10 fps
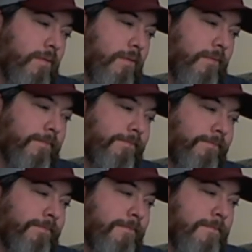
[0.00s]

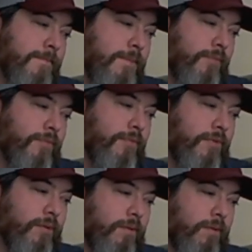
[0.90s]

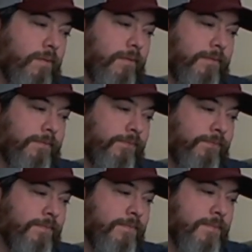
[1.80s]

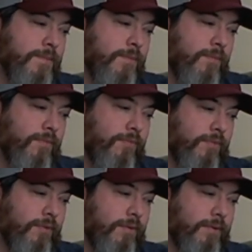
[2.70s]

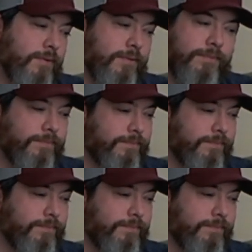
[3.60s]
(not speaking)